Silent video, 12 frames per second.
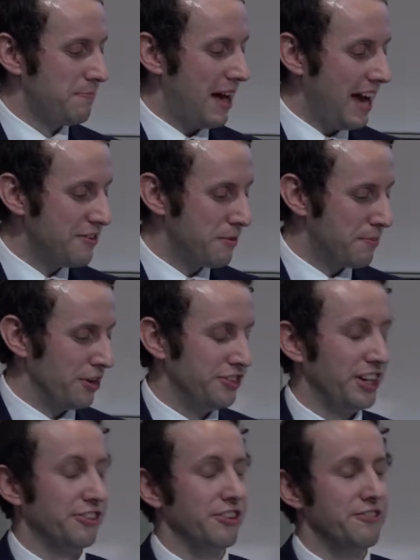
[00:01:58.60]
hydro
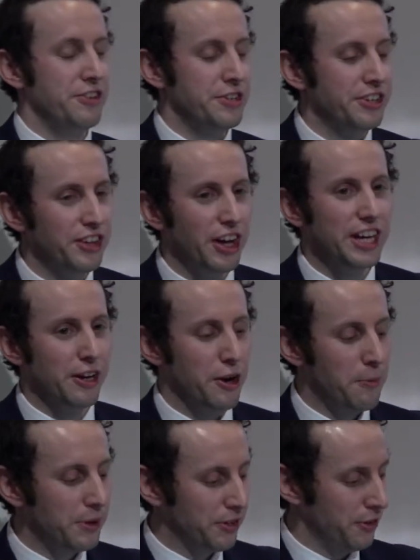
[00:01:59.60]
projects are viewed as
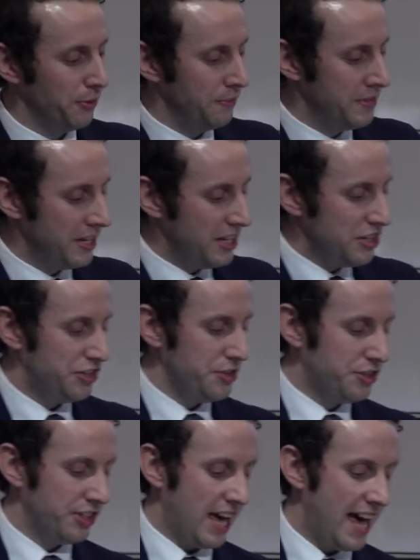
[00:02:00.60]
uneconomical due
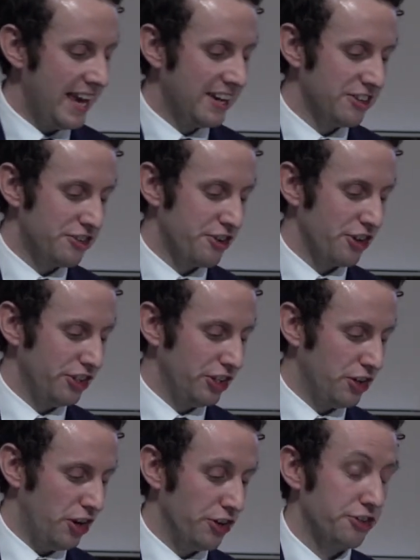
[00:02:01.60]
to the high construction
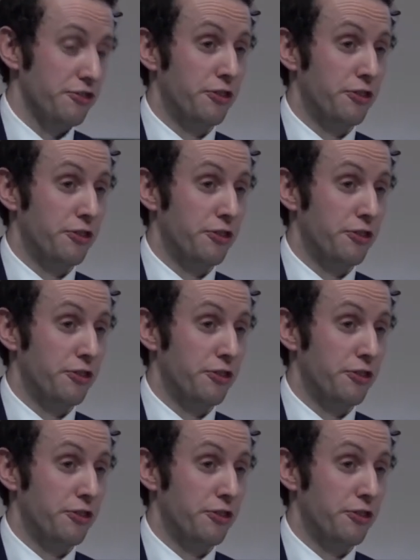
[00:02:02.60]
costs